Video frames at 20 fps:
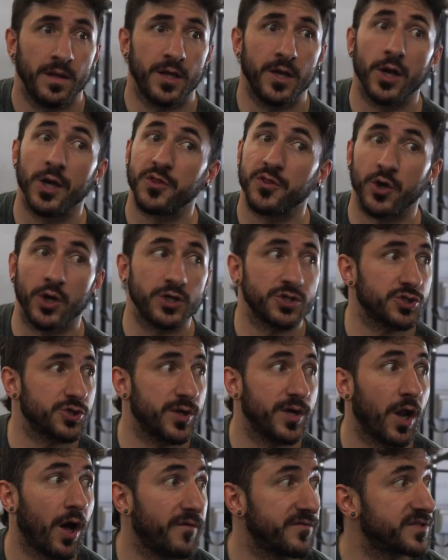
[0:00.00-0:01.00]
here at 3rd
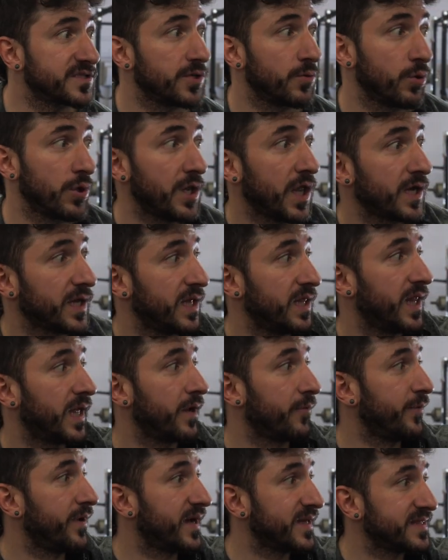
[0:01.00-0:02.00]
Street, obviously, we're lucky.
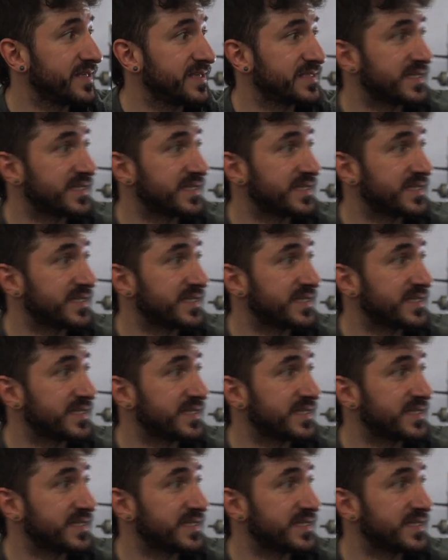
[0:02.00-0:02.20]
Like, we got